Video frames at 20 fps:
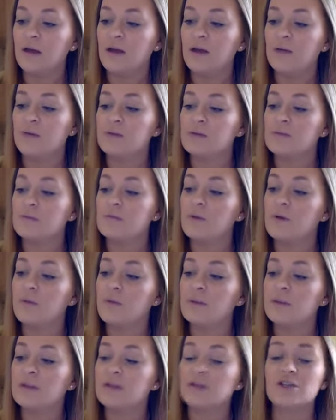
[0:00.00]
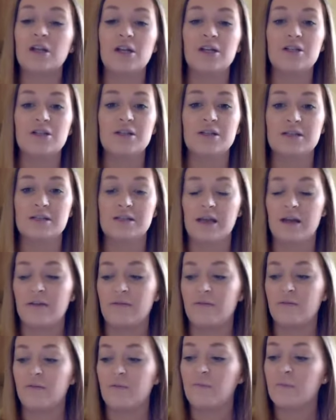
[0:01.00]
It was a moment that changed his life.
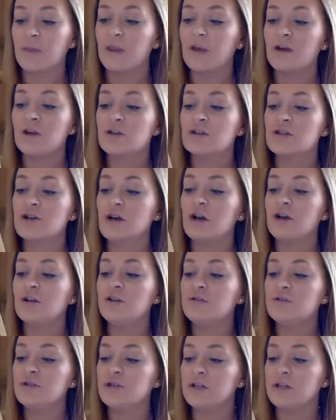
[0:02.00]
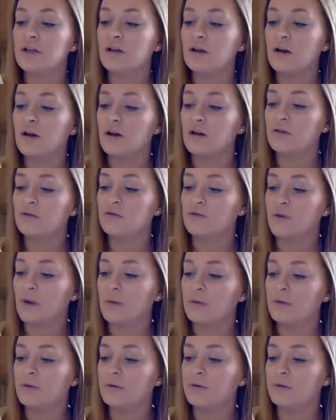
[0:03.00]
Jean-Eugène
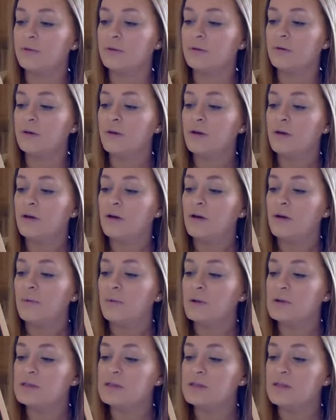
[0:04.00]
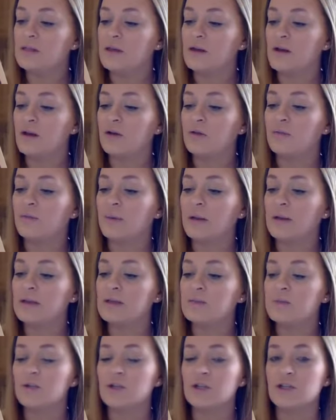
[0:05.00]
Robert Houdin was the
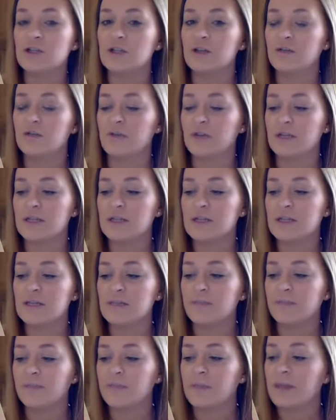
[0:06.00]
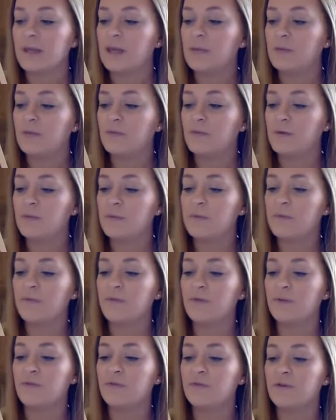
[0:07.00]
greatest magician in France. He performed
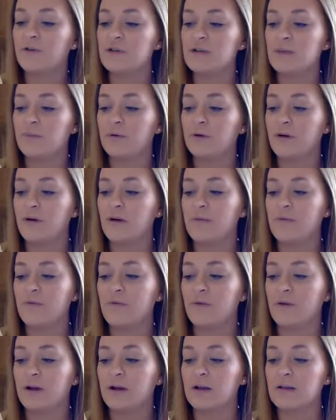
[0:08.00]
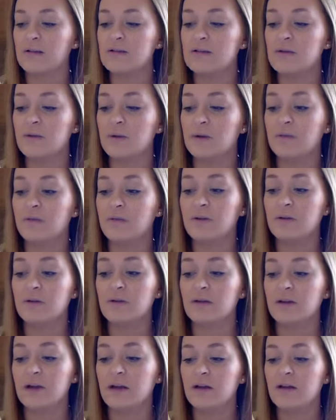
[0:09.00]
before the French Emperor and before England's Queen
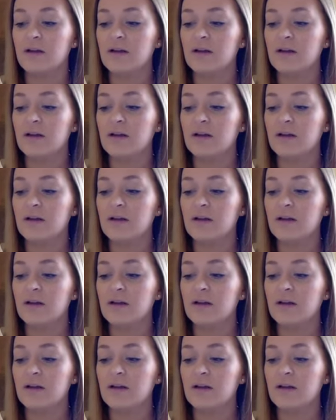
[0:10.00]
Victoria.